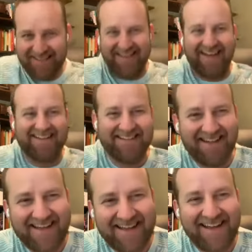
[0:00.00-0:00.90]
that
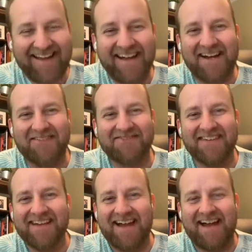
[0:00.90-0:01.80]

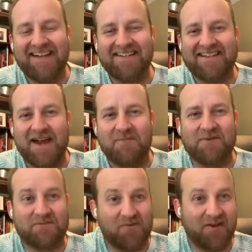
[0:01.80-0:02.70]
I just got up
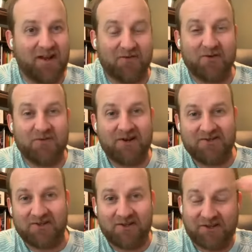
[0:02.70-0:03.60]
this morning. I wrote in my
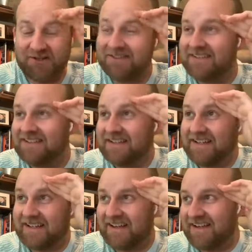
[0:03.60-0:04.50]
journal
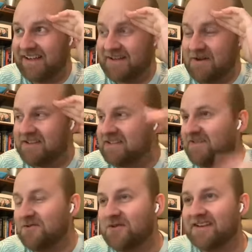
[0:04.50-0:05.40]
about the
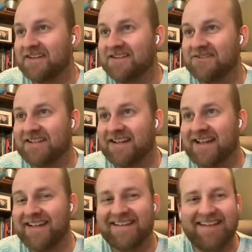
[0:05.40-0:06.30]
stuff I wanted to do
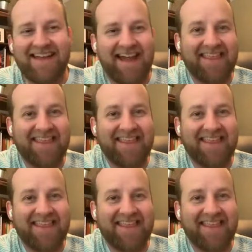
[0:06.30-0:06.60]
today. I